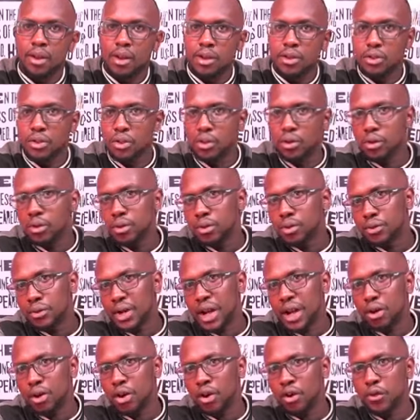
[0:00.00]
So
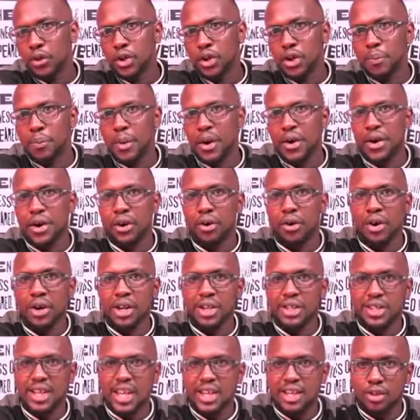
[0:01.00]
right off, when you power it on,
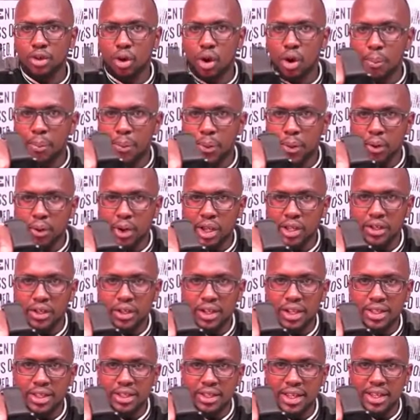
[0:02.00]
it says Oppo, as you
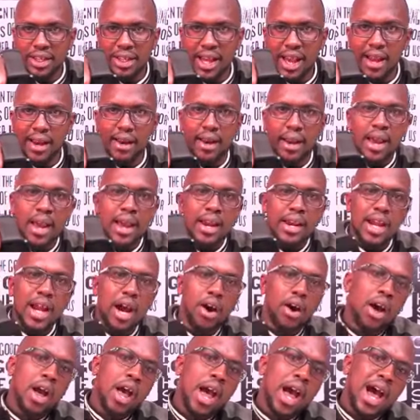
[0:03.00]
can see that.
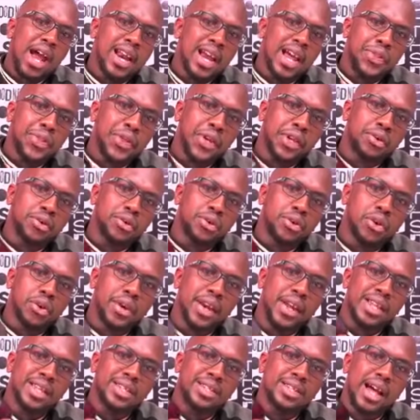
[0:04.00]
Now, another thing to
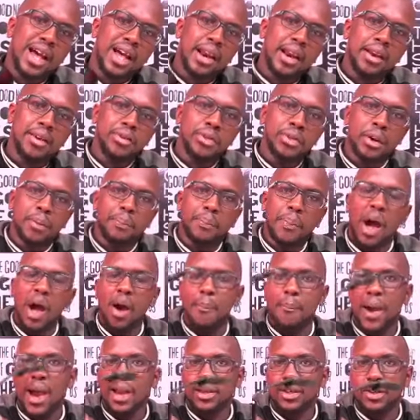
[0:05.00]
note is that the power
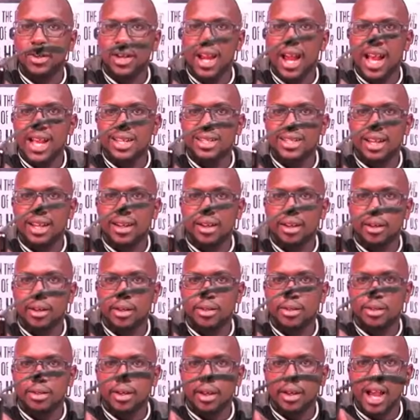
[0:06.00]
button has
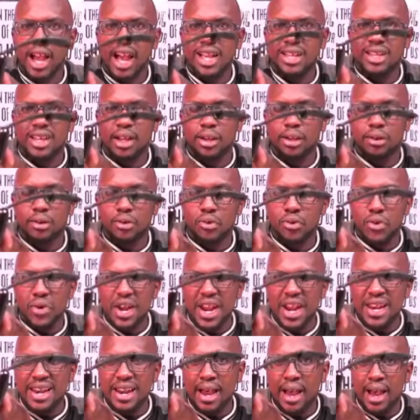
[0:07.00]
a
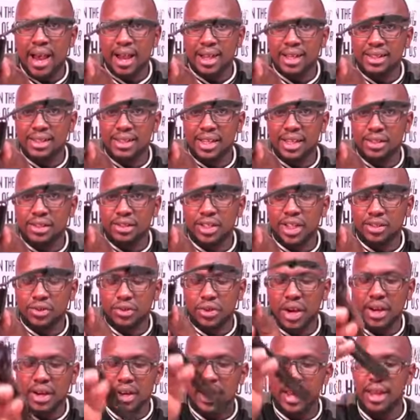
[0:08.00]
green accent just
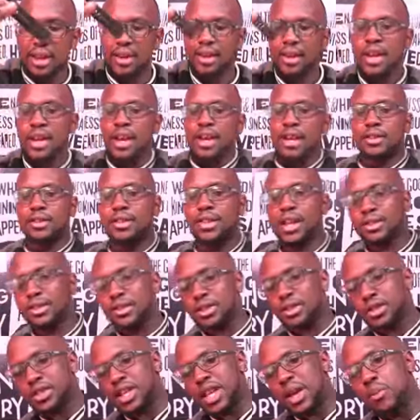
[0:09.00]
right in, just
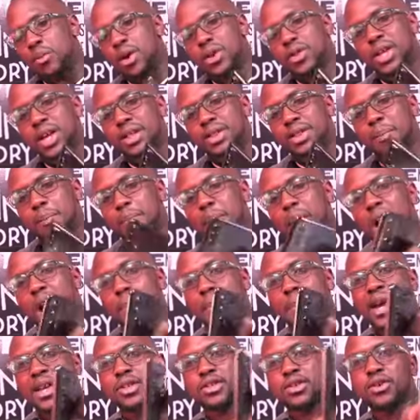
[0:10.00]
the same way that the power
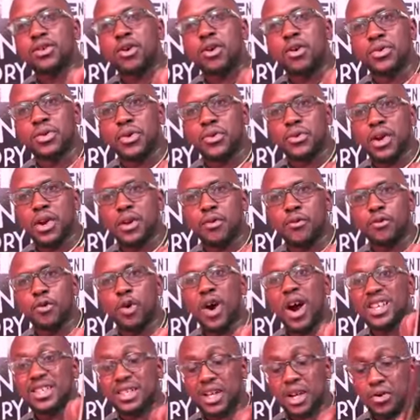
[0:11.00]
button on the Reno4
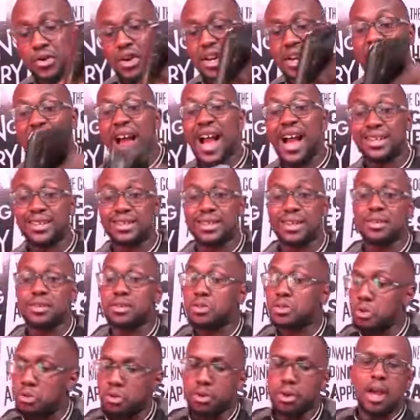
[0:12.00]
has a green accent.
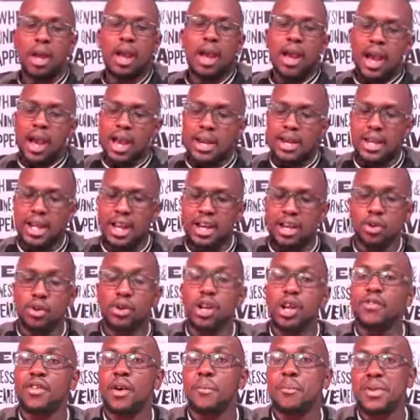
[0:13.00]
So ideally, you'll
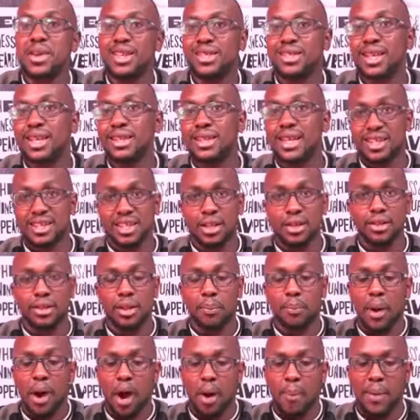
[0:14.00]
never miss that that's
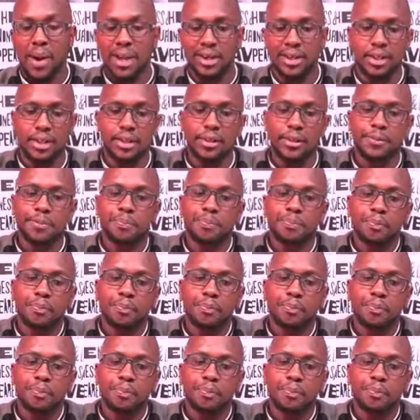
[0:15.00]
the power button.